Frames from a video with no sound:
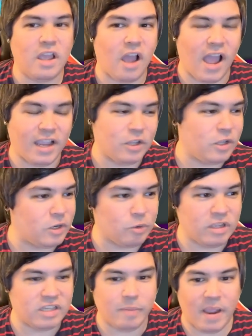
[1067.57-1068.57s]
I can
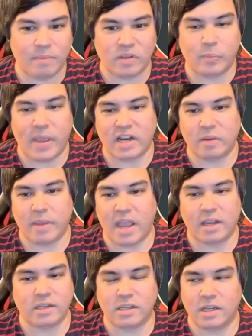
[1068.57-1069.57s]
literally spam this back to
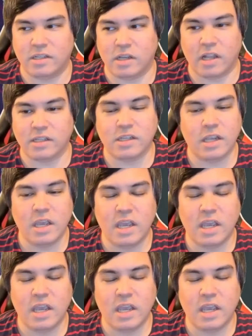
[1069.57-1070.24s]
back. It's nuts.